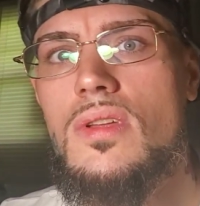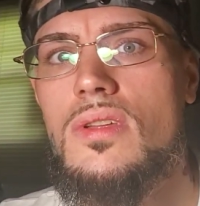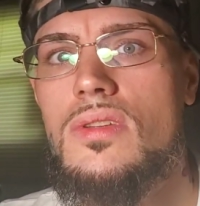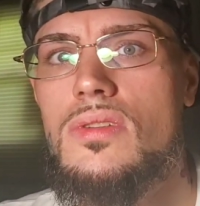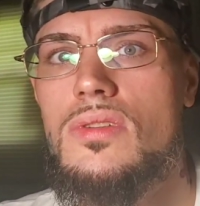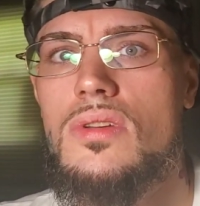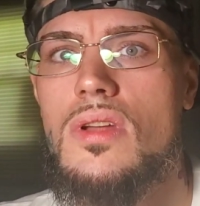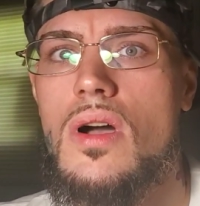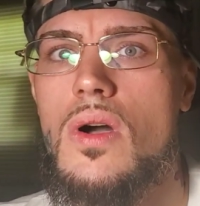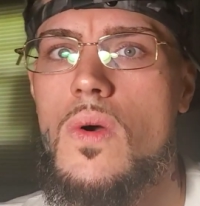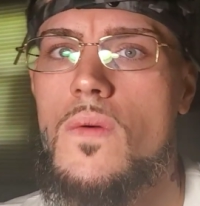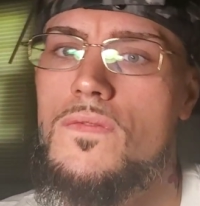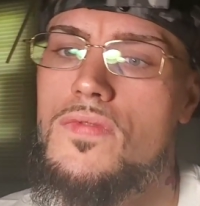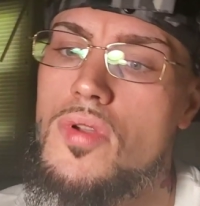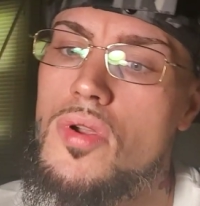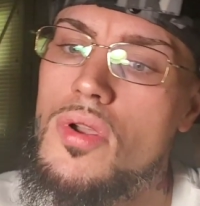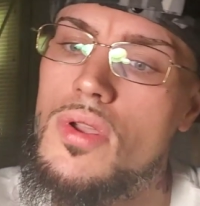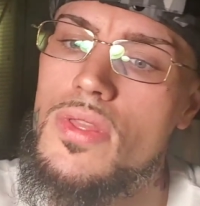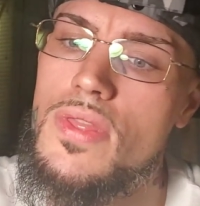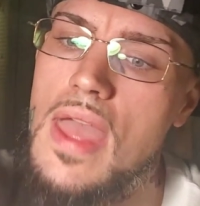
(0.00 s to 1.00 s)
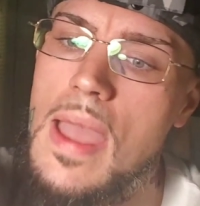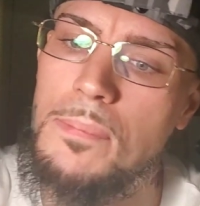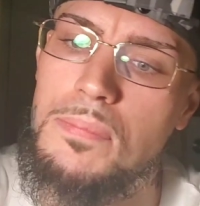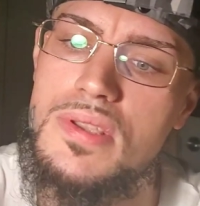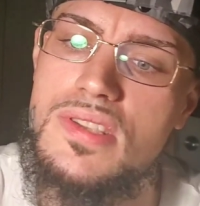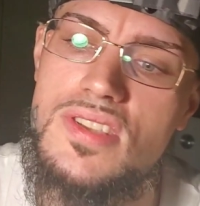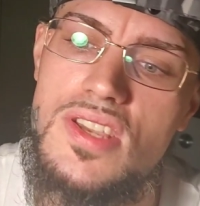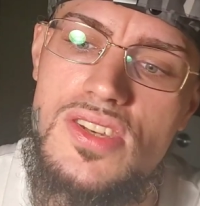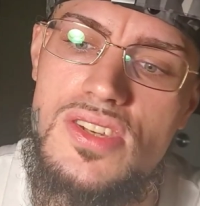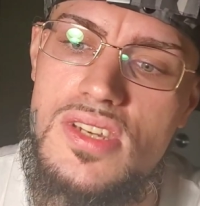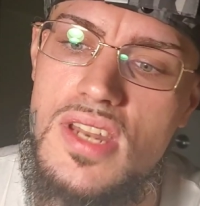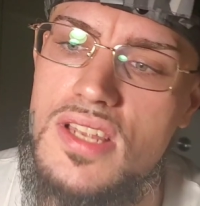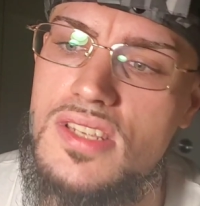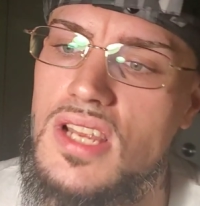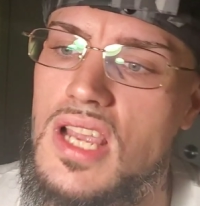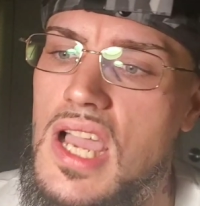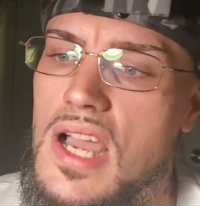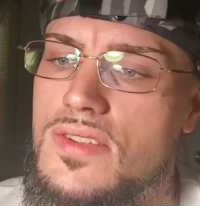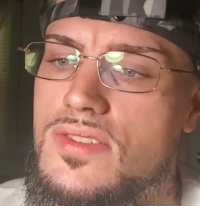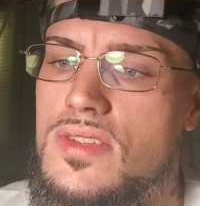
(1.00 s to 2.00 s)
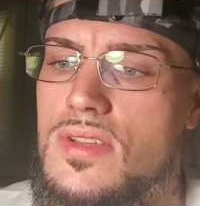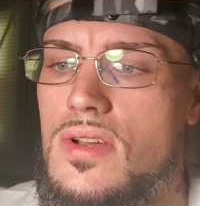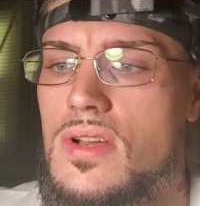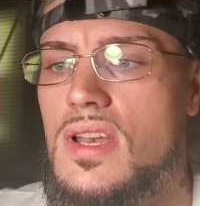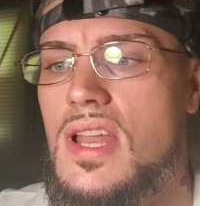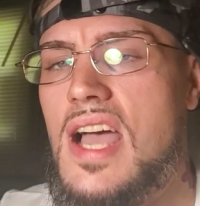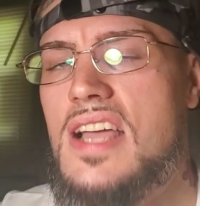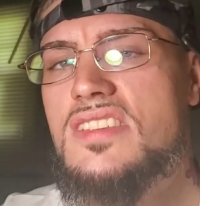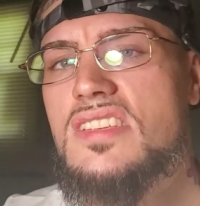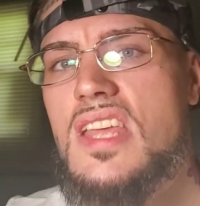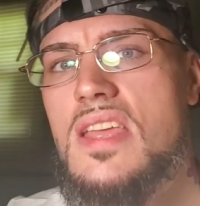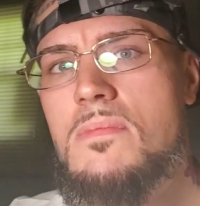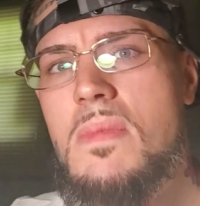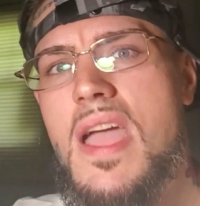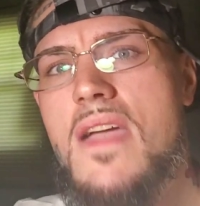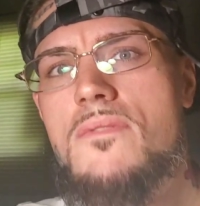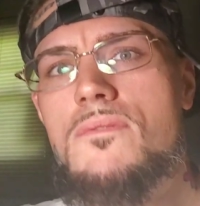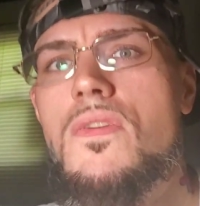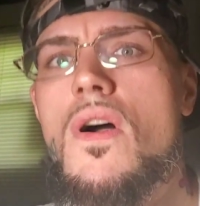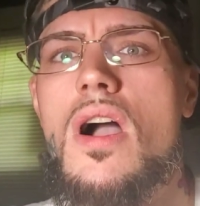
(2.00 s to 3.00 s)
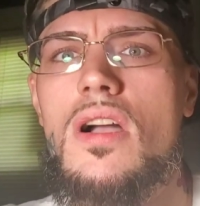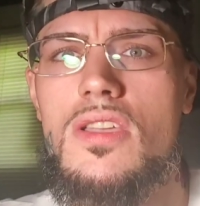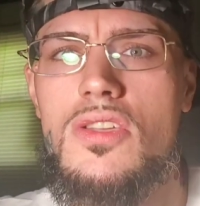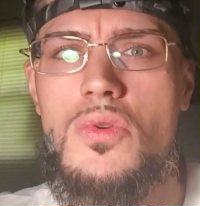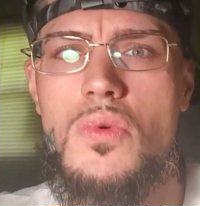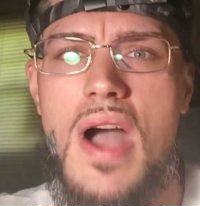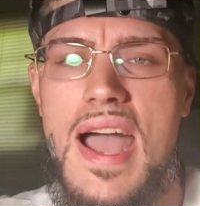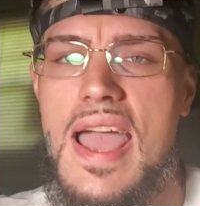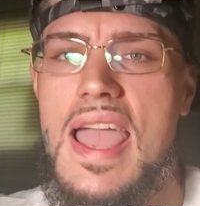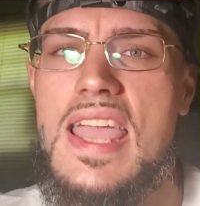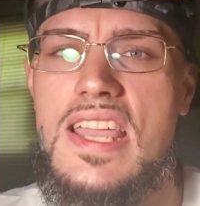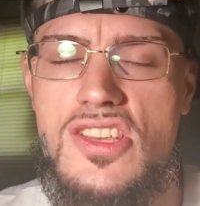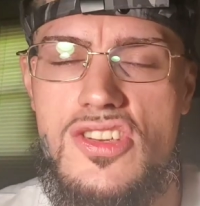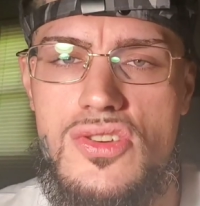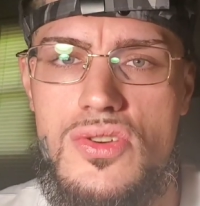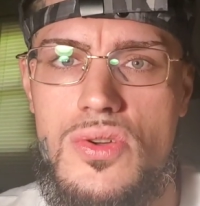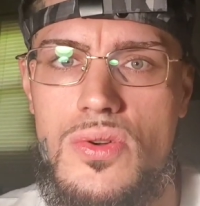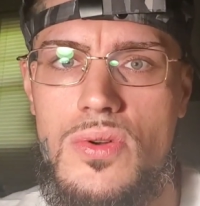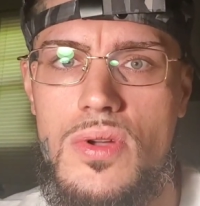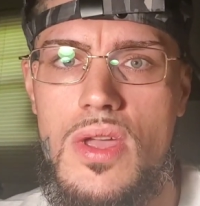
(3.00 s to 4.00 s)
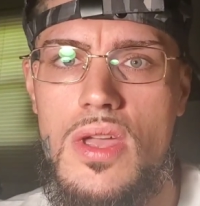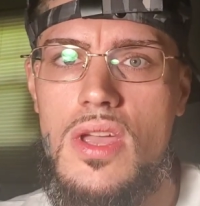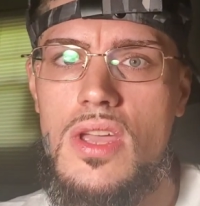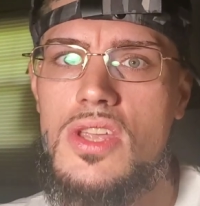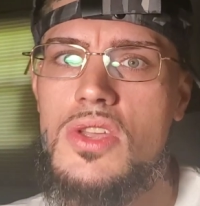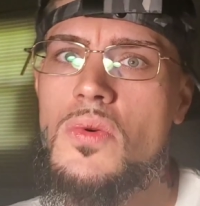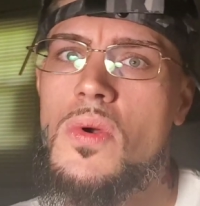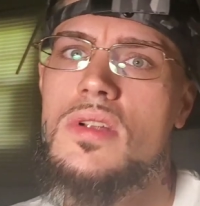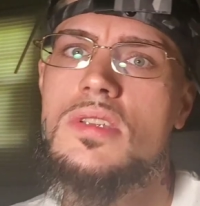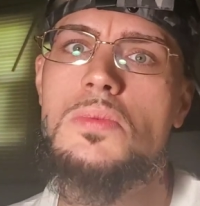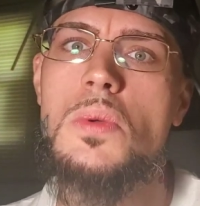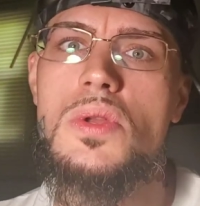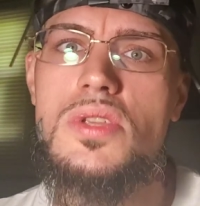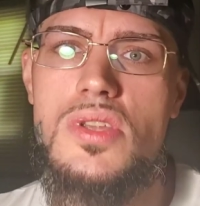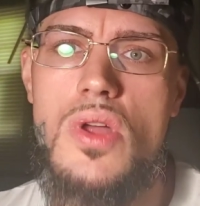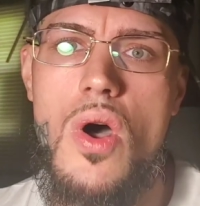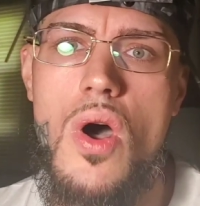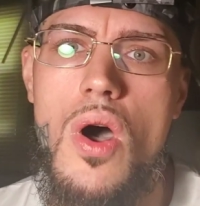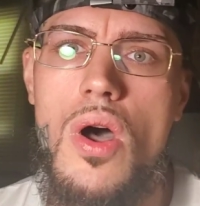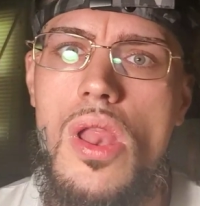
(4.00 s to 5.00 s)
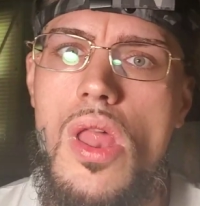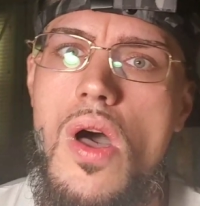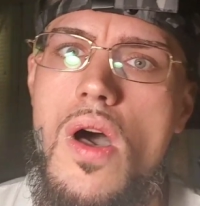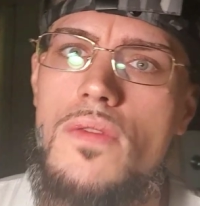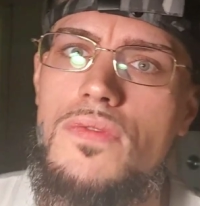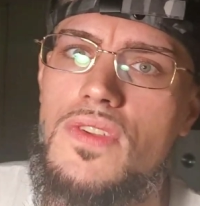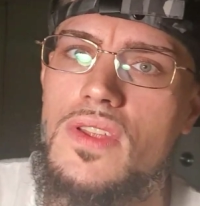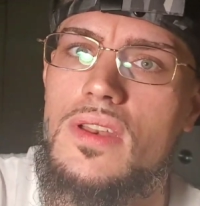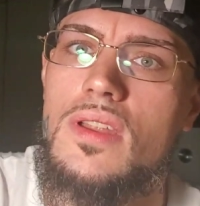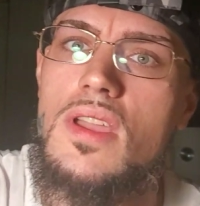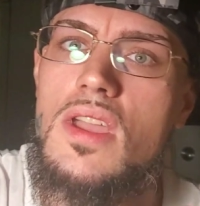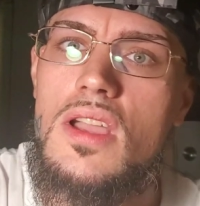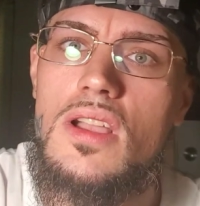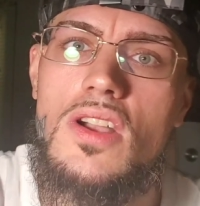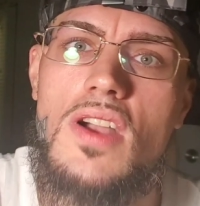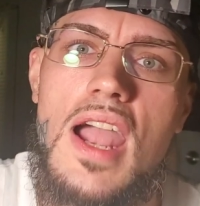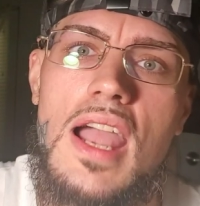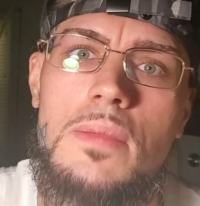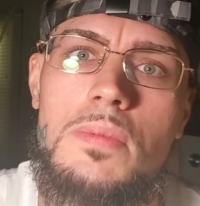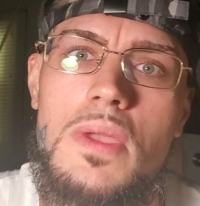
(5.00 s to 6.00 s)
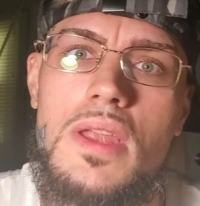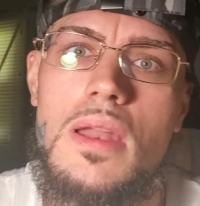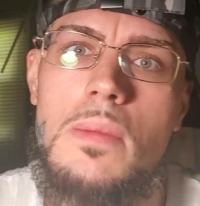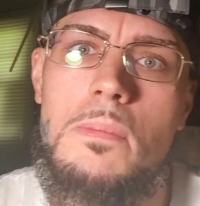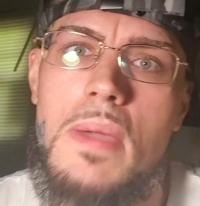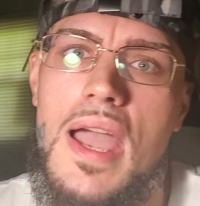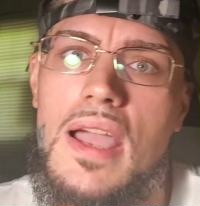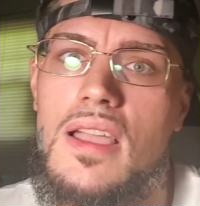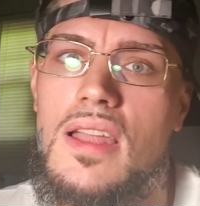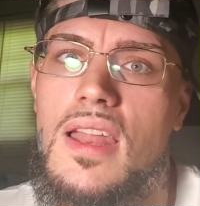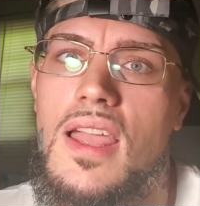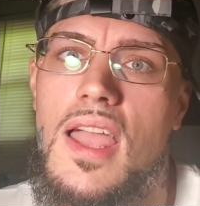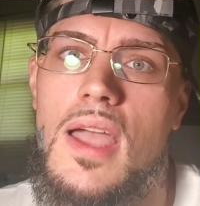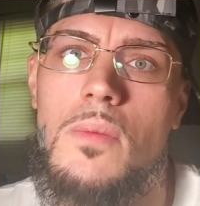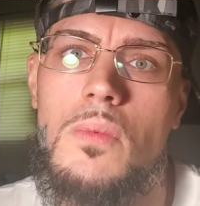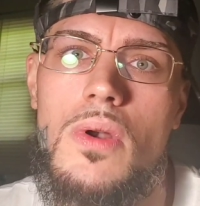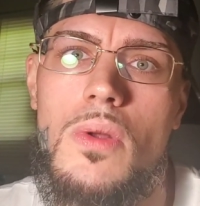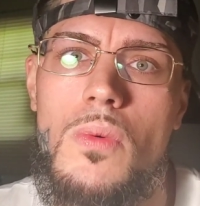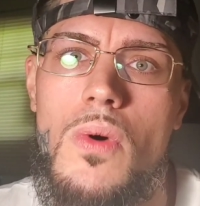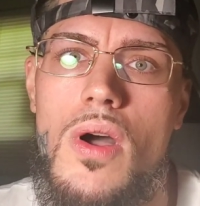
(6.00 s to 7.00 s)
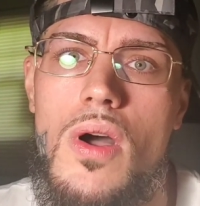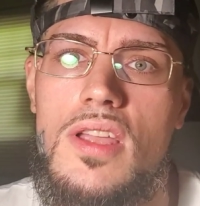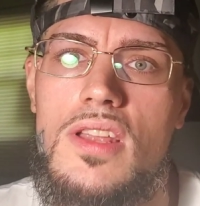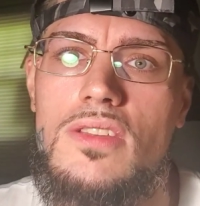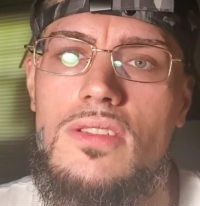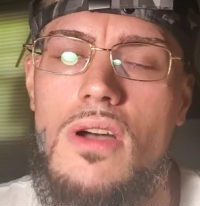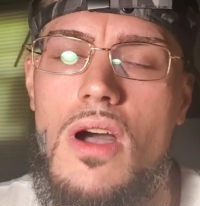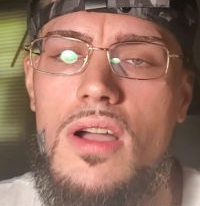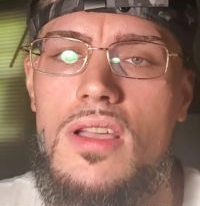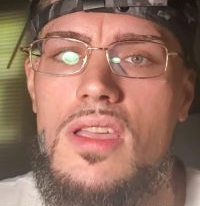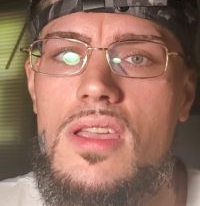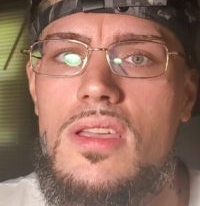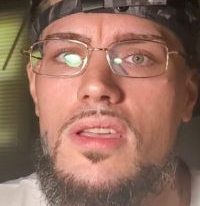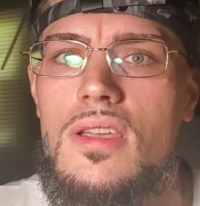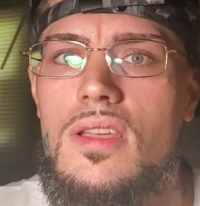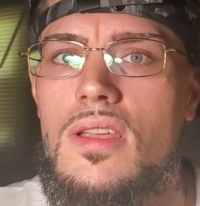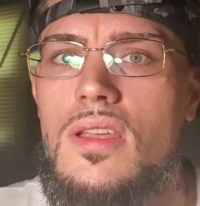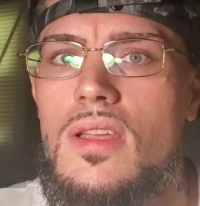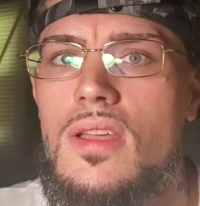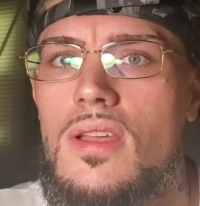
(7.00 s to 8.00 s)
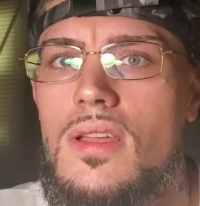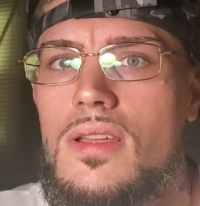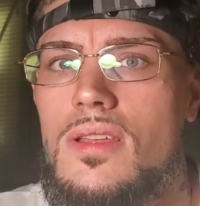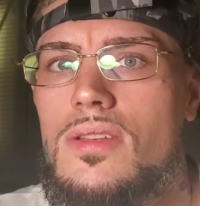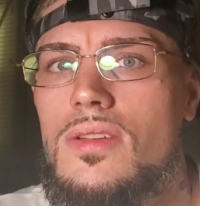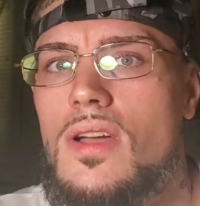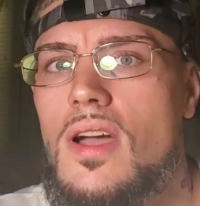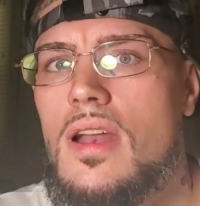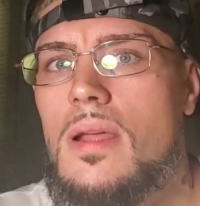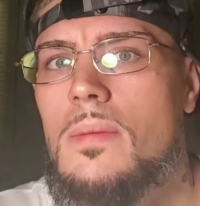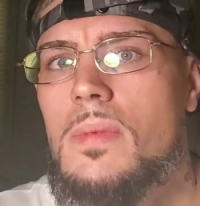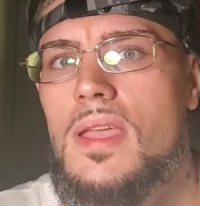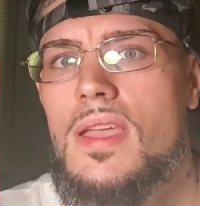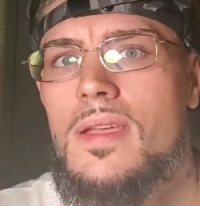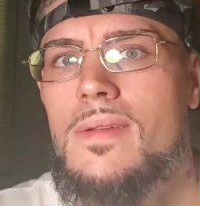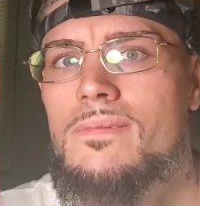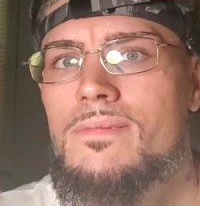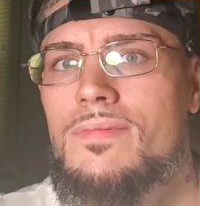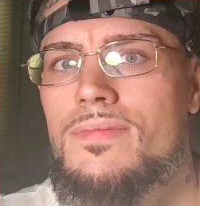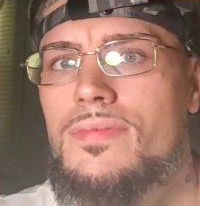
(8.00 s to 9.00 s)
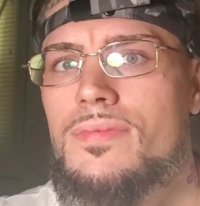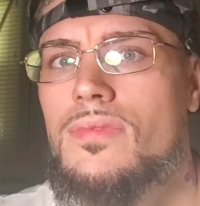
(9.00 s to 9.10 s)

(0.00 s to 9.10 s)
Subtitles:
You know, if you're in that position as a counselor and I say, man, fuck you, I hate you, you aren't supposed to haul off and crack me in the back of the head with a walkie-talkie. You know what I mean?